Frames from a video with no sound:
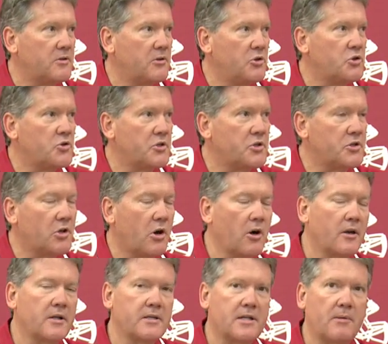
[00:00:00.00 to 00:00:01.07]
usually
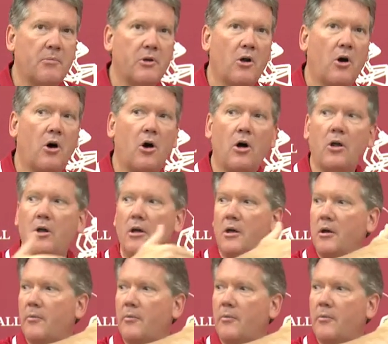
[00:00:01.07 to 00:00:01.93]
start at Assembly Hall,